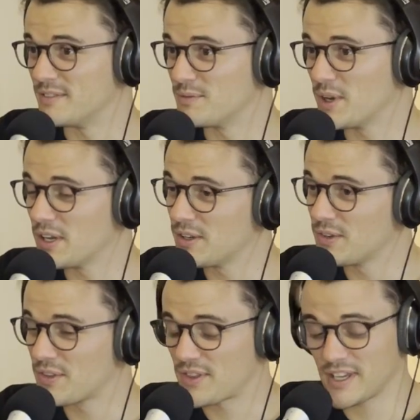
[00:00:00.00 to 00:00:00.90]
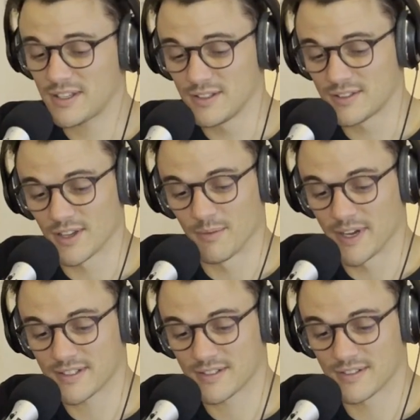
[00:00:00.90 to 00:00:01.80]
Well, thank you so
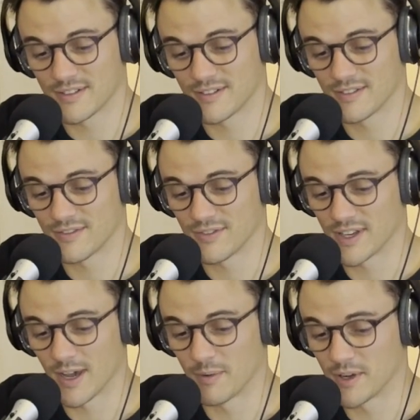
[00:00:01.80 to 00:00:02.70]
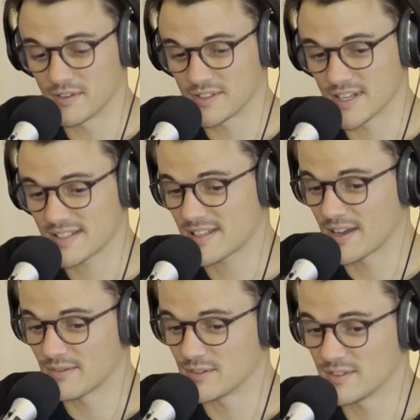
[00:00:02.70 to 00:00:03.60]
much for coming on, Jess.
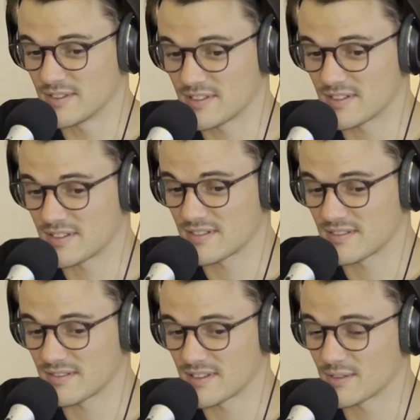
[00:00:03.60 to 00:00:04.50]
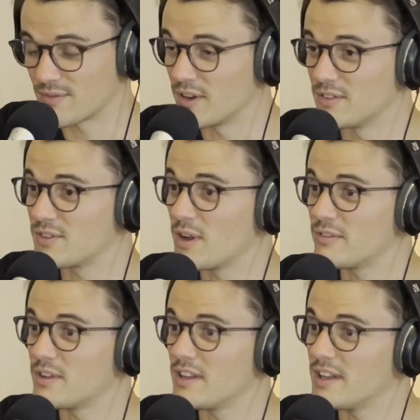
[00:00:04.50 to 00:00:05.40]
That was very
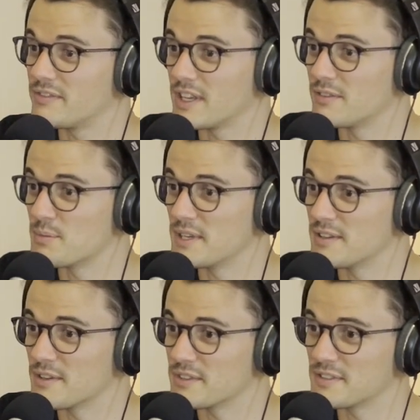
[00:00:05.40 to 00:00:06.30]
insightful. I loved every minute of it.